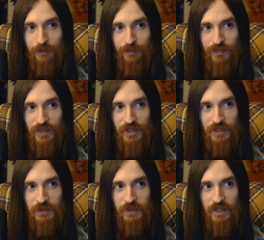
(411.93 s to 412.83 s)
you
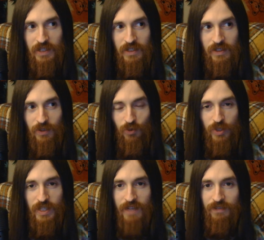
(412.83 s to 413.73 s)
know,
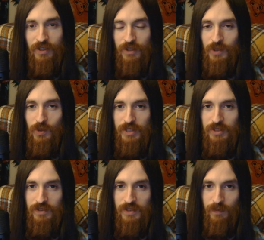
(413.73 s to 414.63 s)
we have our own
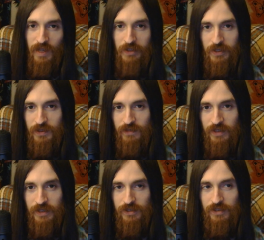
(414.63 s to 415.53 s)
questions about the
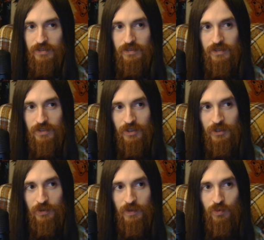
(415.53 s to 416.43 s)
universe, you
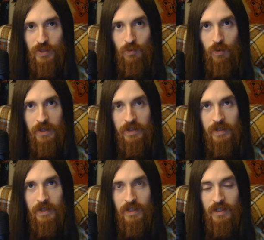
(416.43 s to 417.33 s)
know, and we
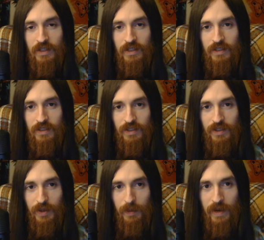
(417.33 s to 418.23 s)
wonder
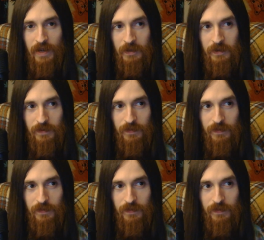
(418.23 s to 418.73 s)
about